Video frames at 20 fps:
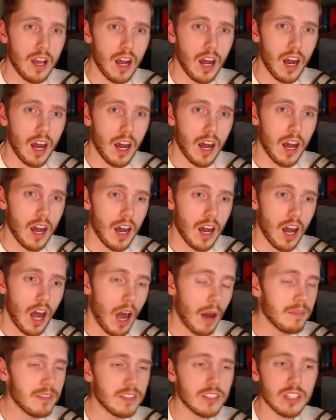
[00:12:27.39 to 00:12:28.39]

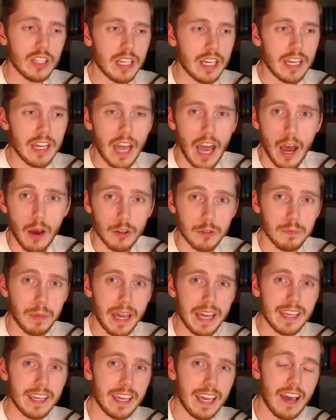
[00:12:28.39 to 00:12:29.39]
Obviously, I was
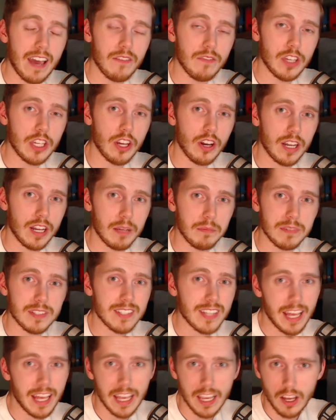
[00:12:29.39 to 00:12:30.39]
banking heavy on him
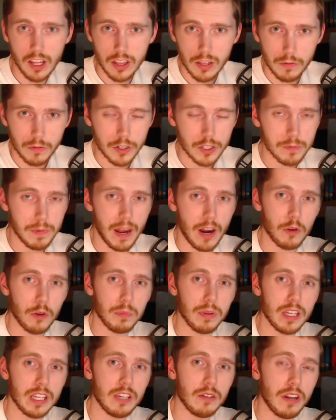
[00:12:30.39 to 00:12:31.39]
staying on the first power
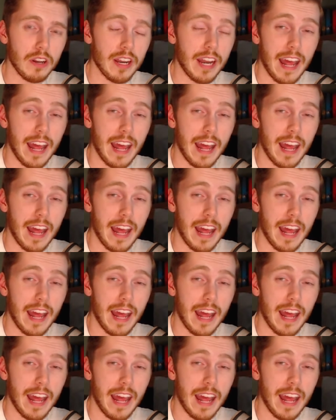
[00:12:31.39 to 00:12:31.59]
play unit,